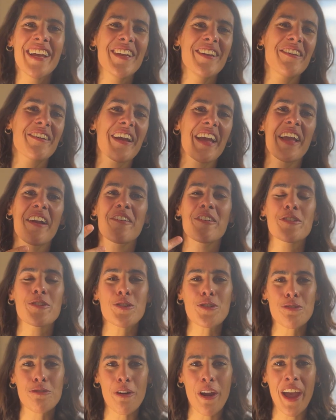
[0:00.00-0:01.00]
you're getting on a
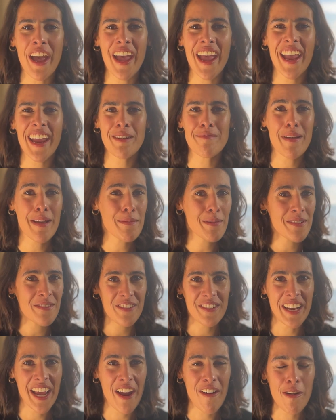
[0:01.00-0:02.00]
train, maybe even
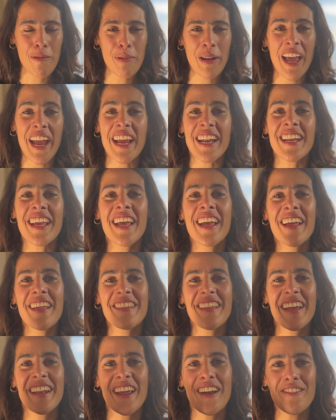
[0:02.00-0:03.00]
an aeroplane,
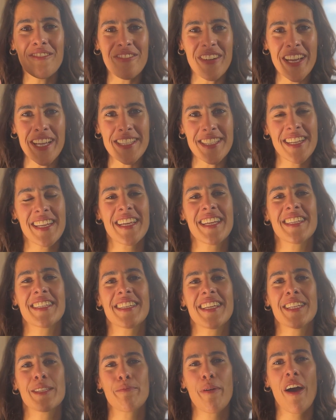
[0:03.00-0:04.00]
then a fixed leash
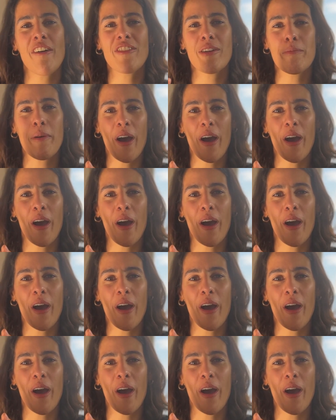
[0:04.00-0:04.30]
is perfect.